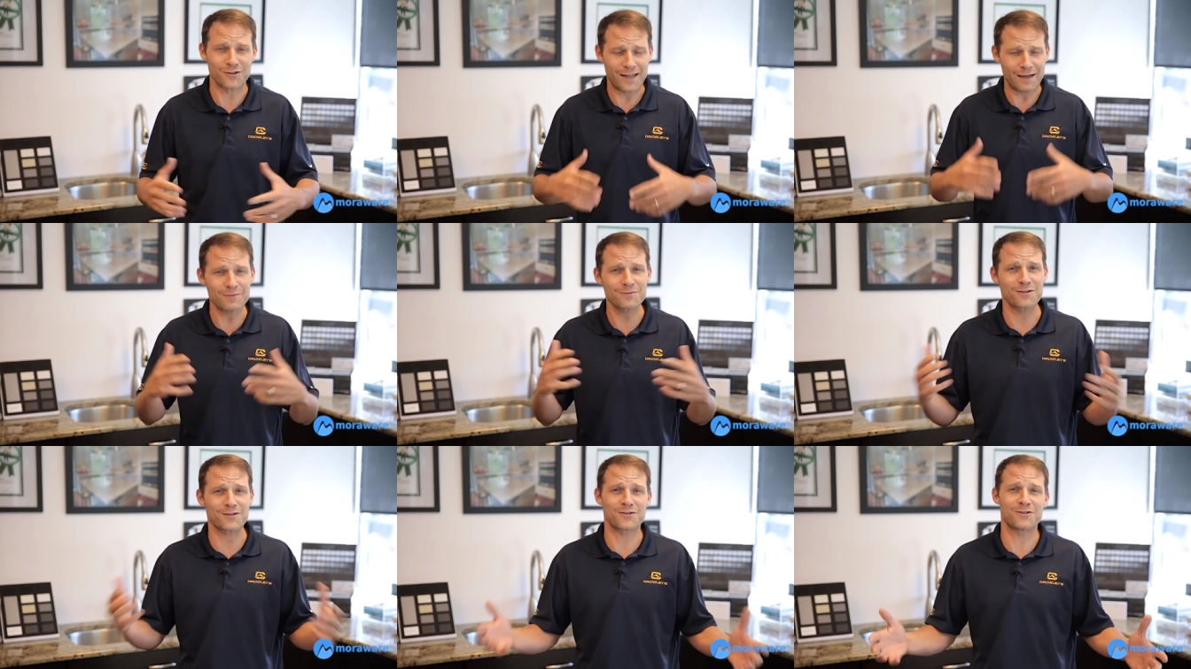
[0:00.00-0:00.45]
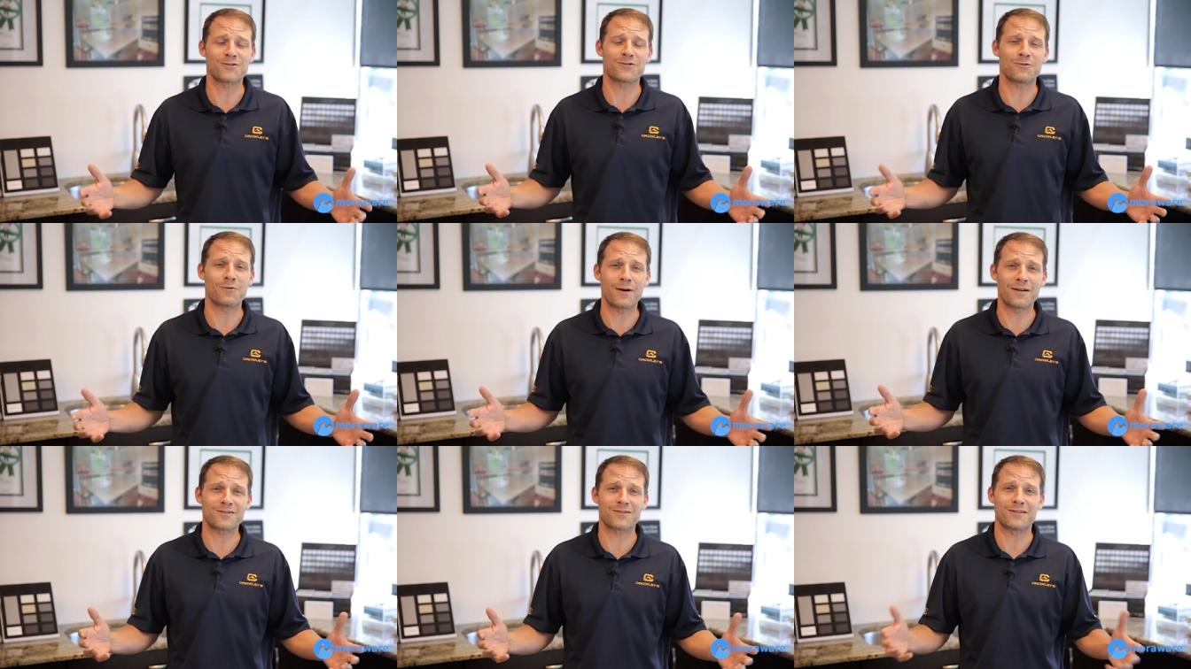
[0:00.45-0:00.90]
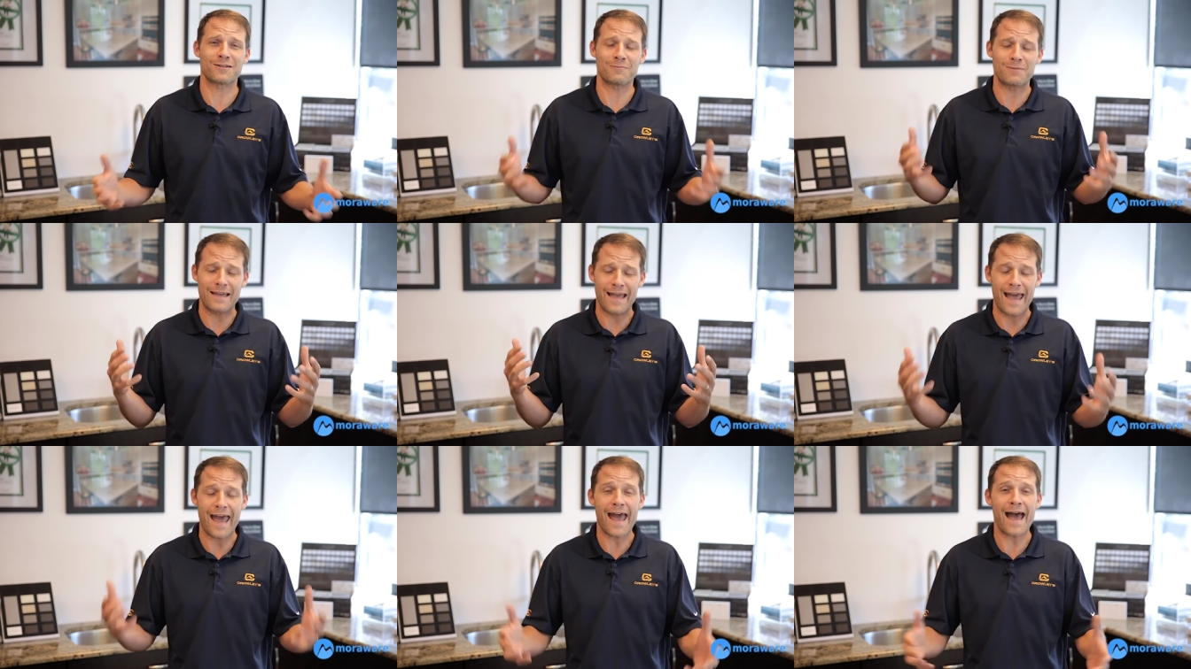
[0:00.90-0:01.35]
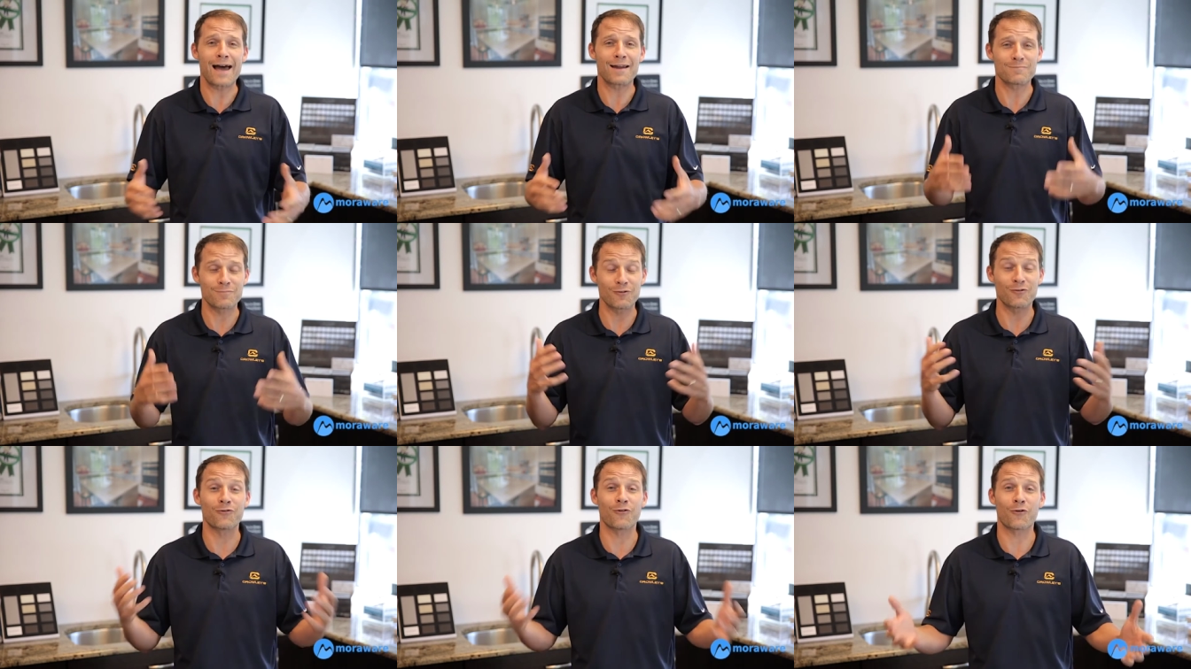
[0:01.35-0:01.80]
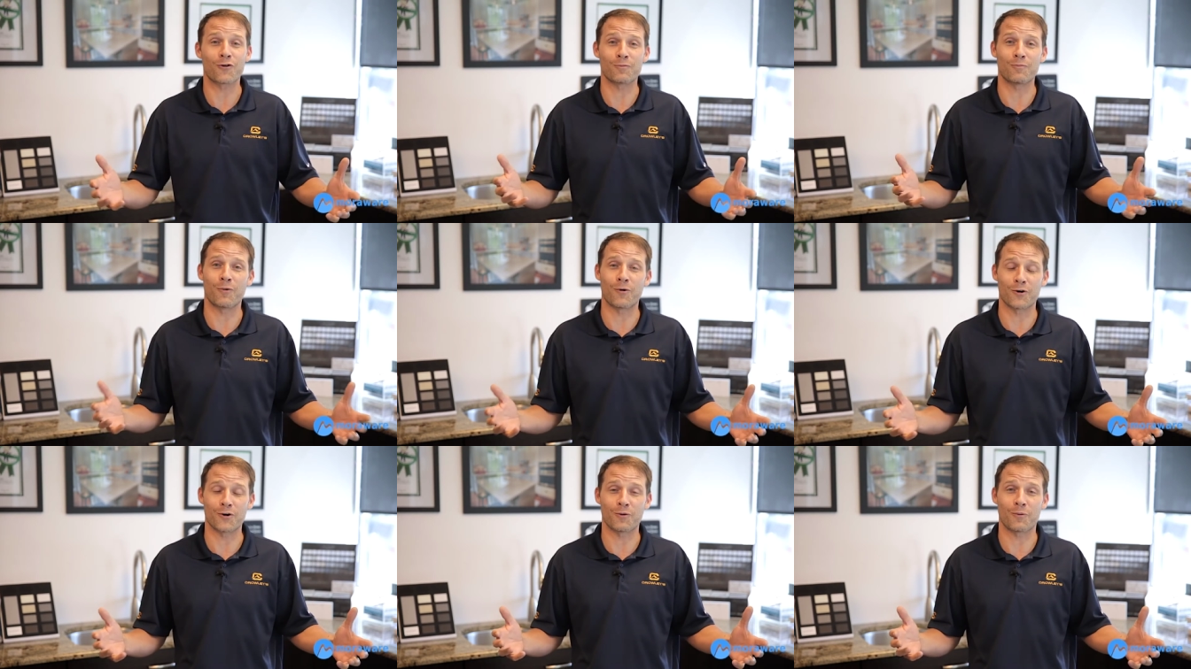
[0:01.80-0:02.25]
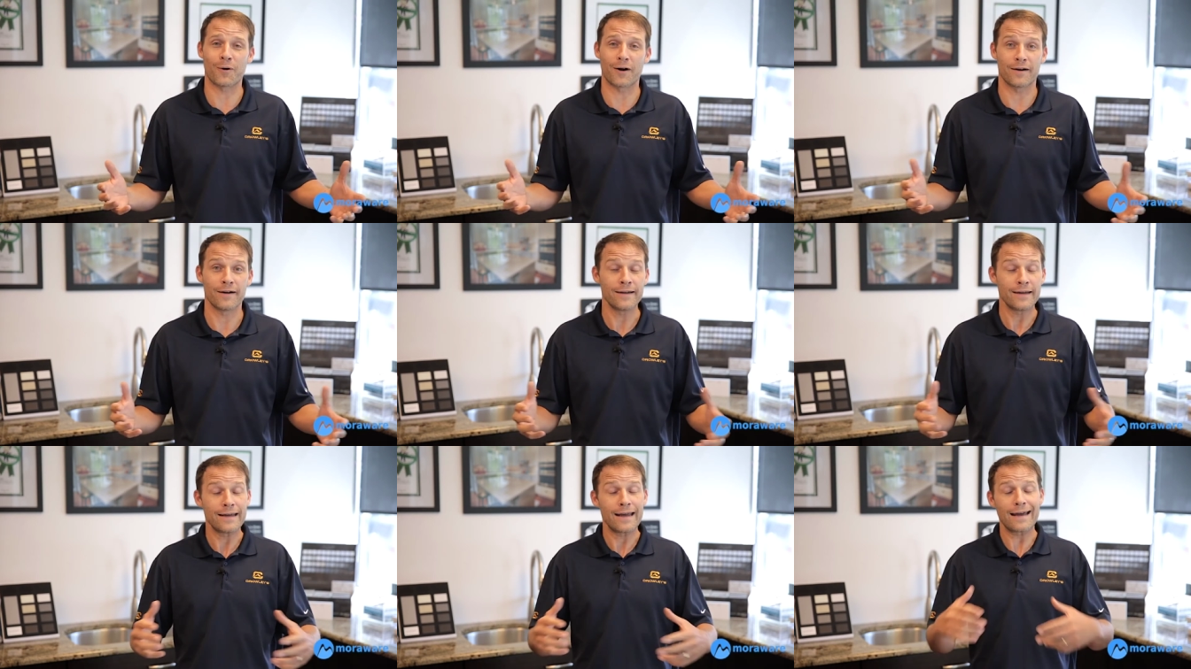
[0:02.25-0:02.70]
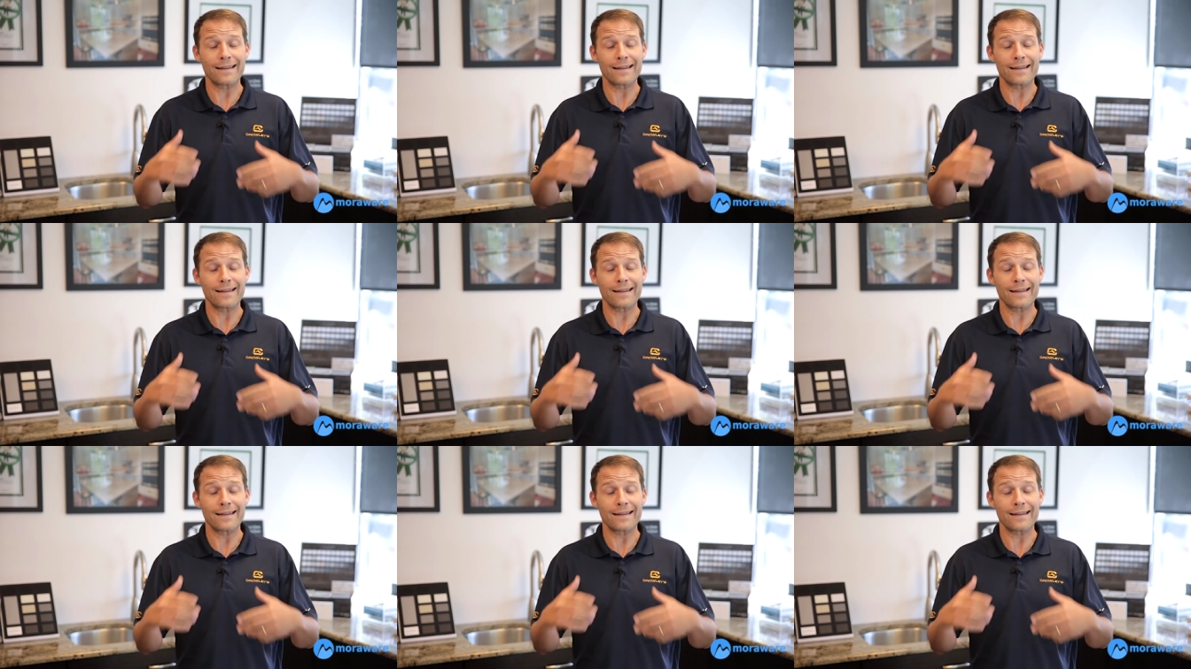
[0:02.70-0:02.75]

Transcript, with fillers: So that was the situation that we had before Moraware,